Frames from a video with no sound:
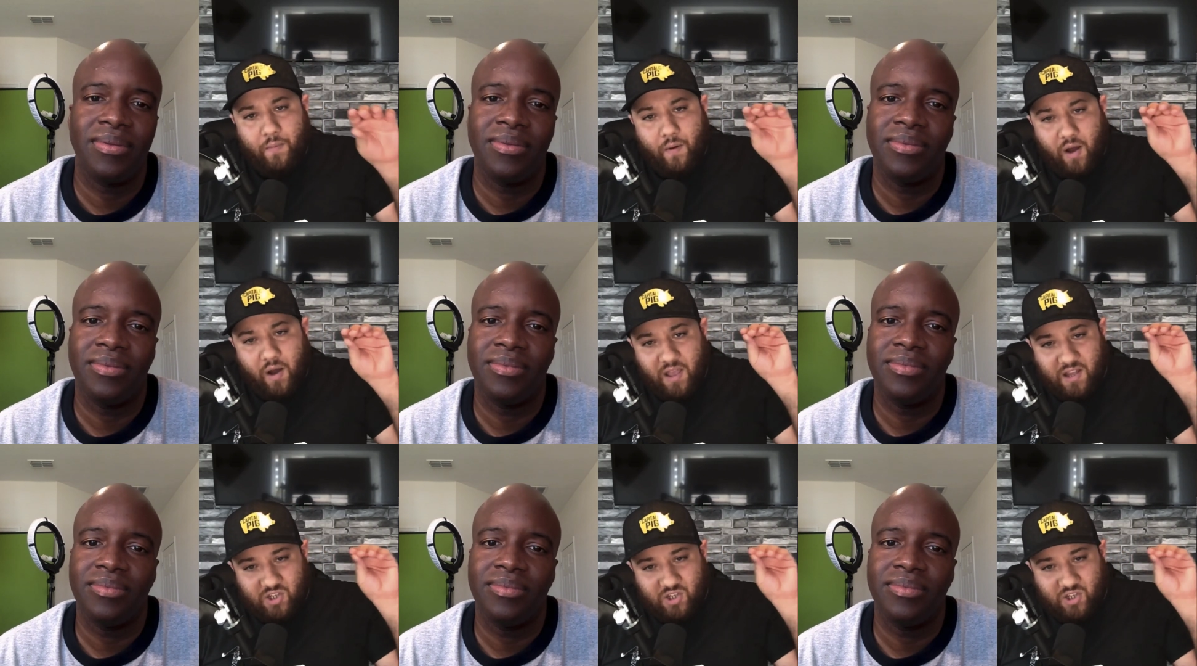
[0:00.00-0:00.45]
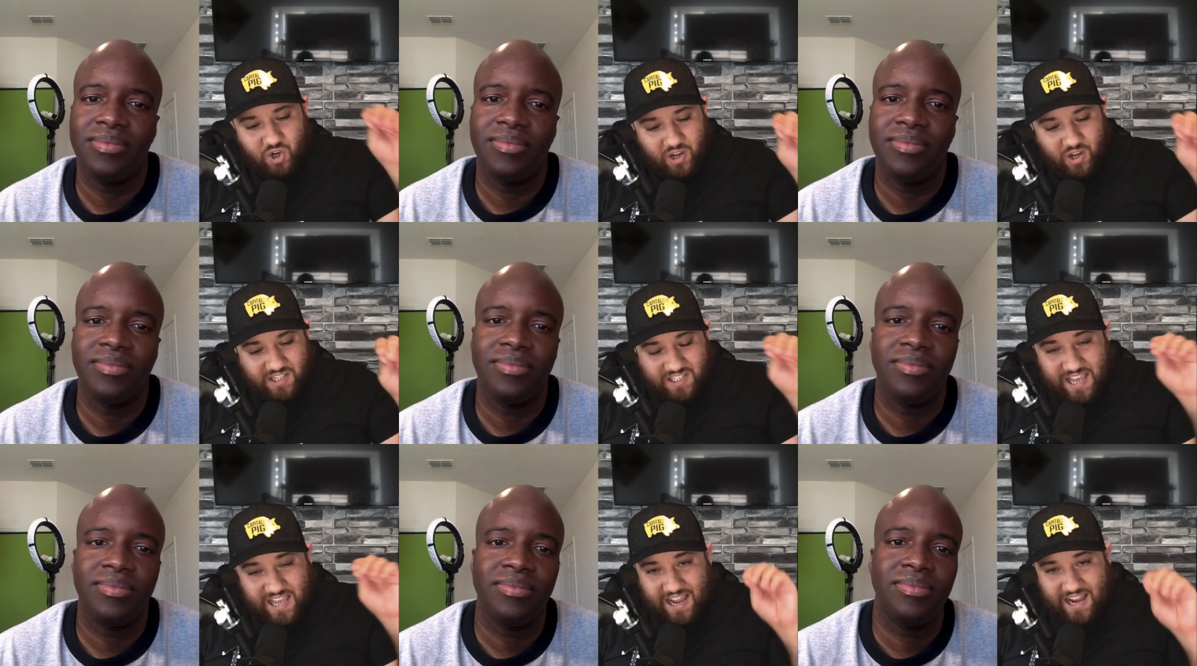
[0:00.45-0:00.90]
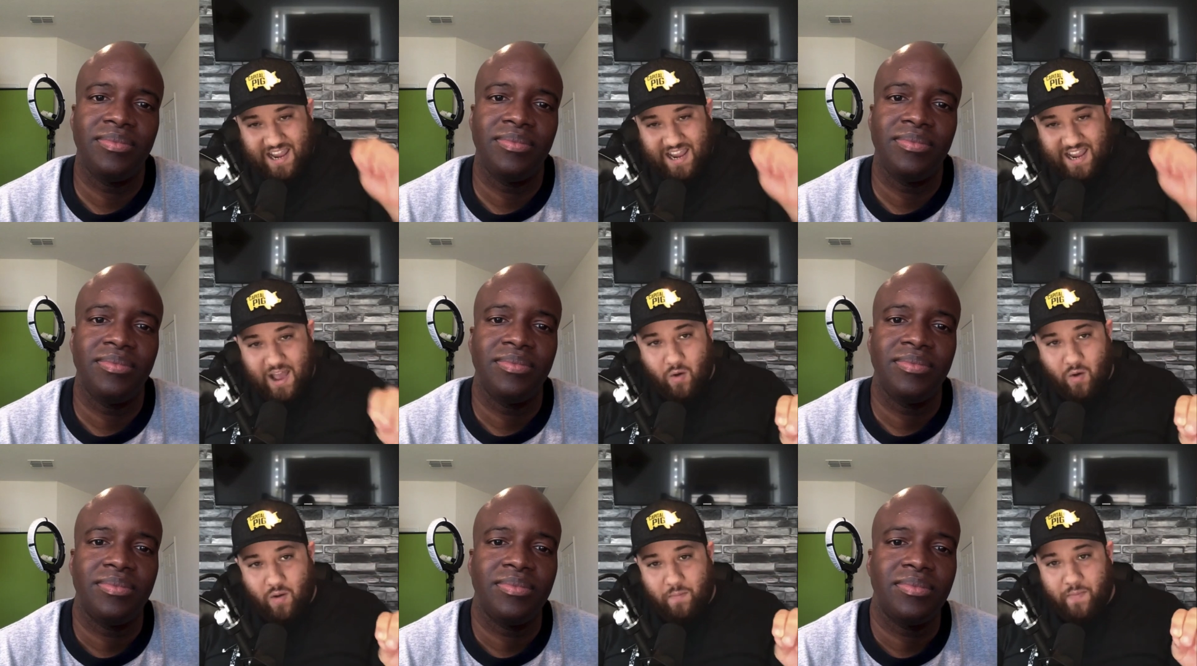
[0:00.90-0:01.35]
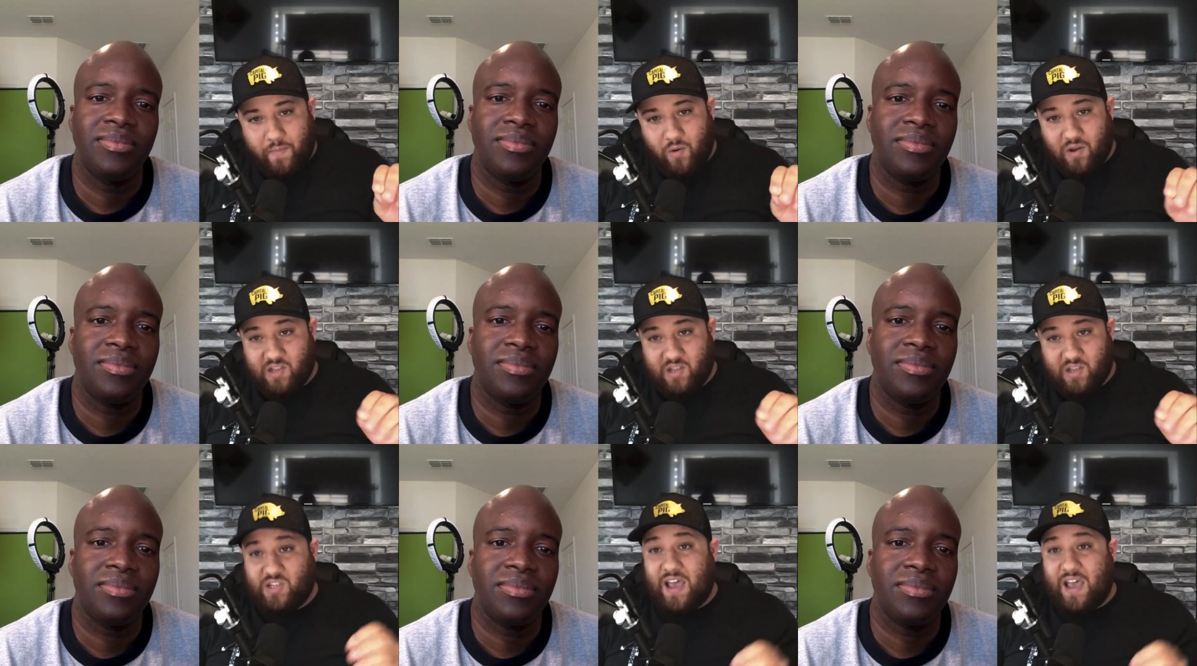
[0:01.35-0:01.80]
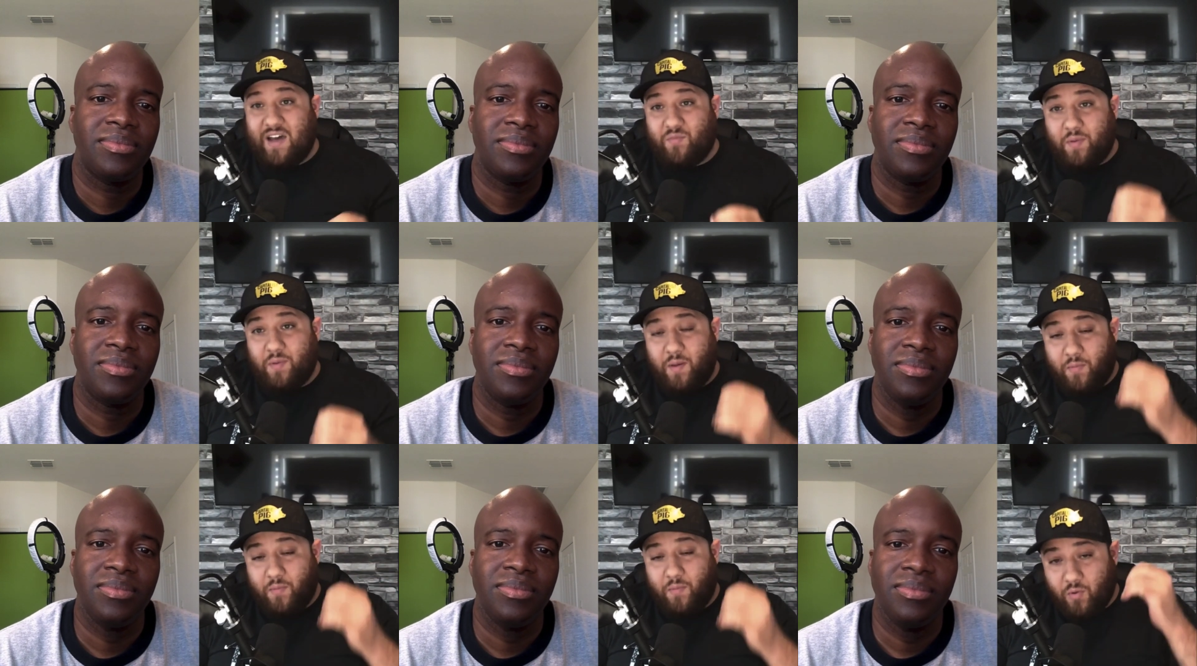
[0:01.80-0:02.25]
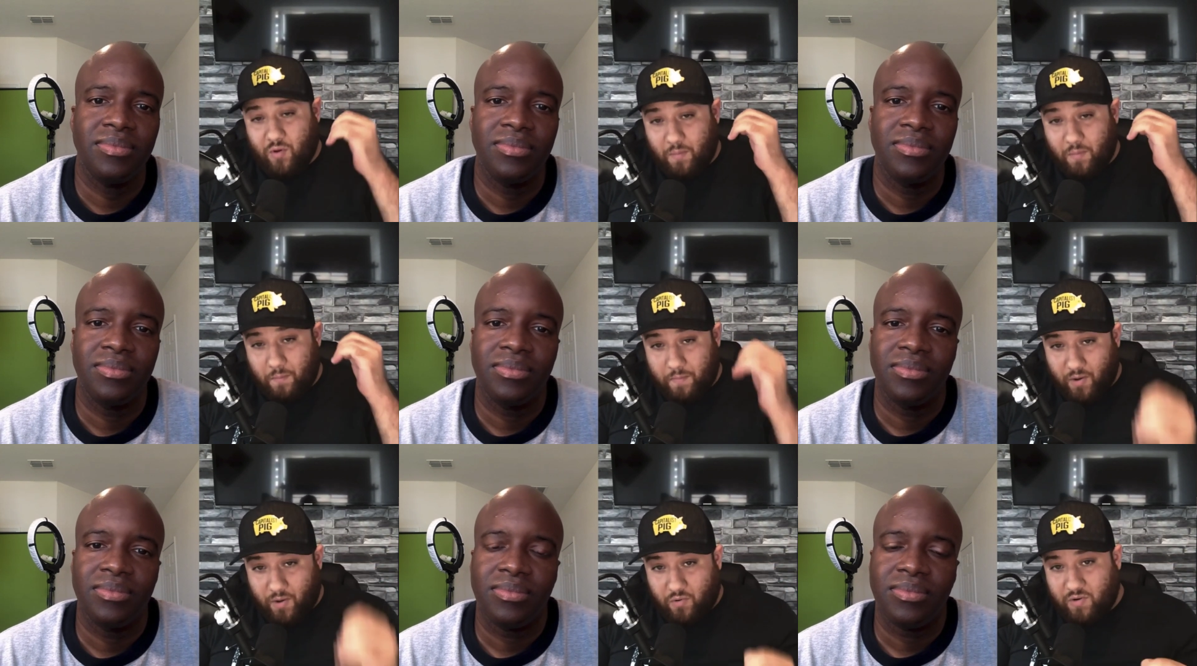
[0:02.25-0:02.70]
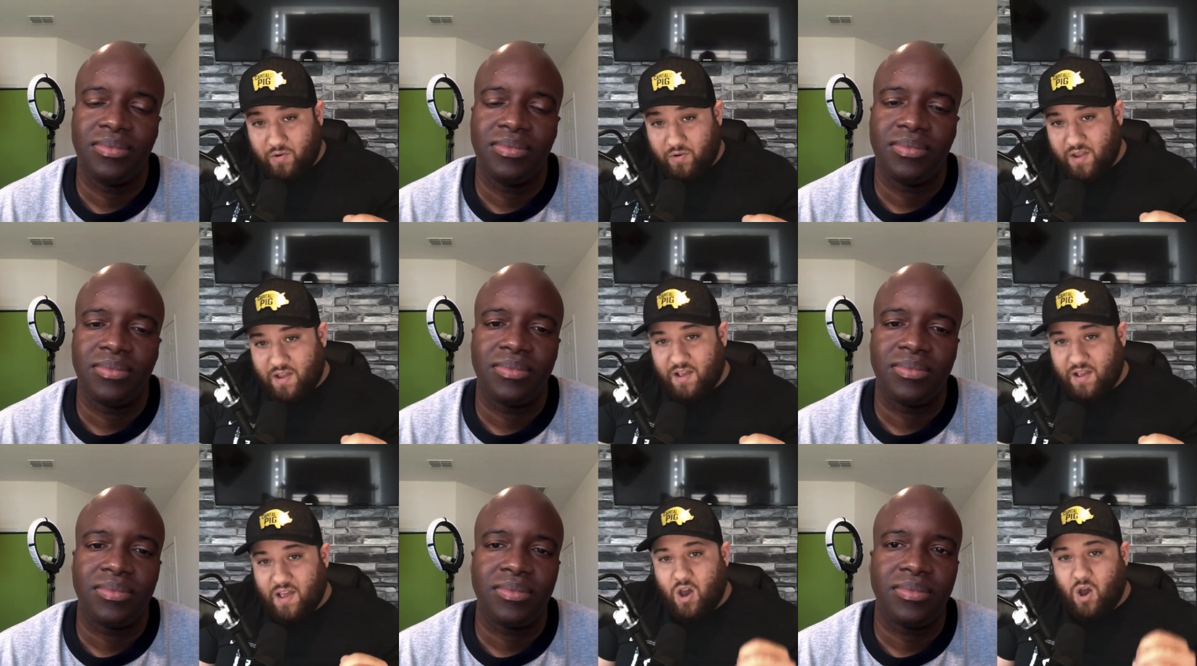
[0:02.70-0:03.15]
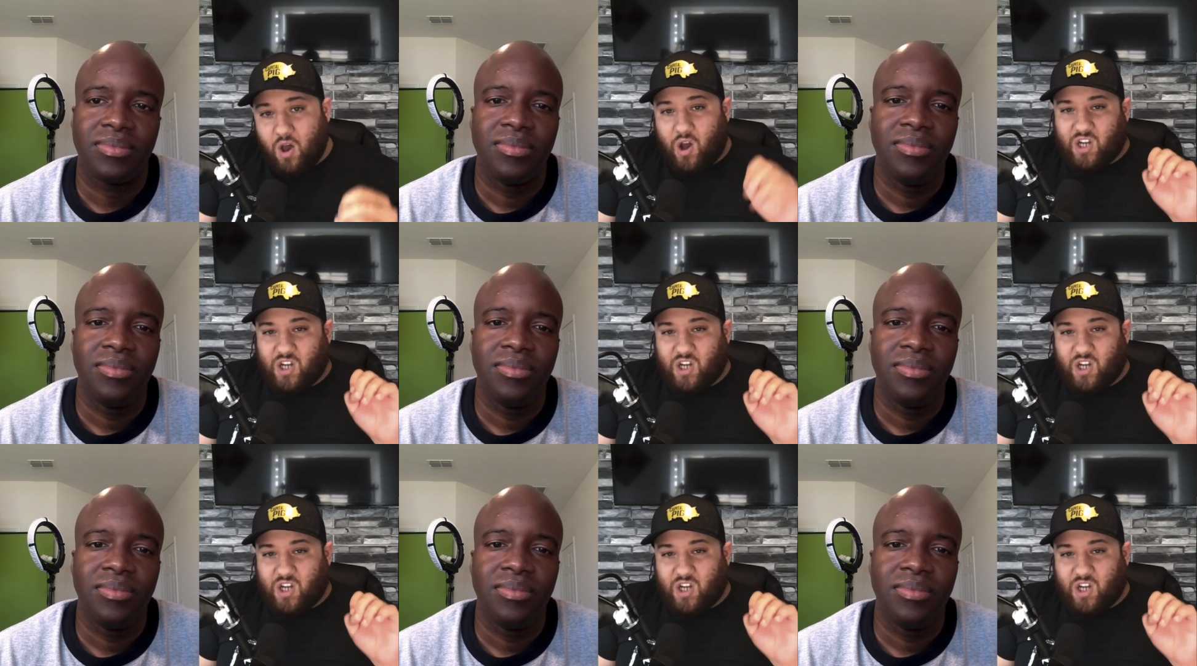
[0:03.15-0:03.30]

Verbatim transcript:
Speaker 1: I show exactly how I built it, so other people can build it.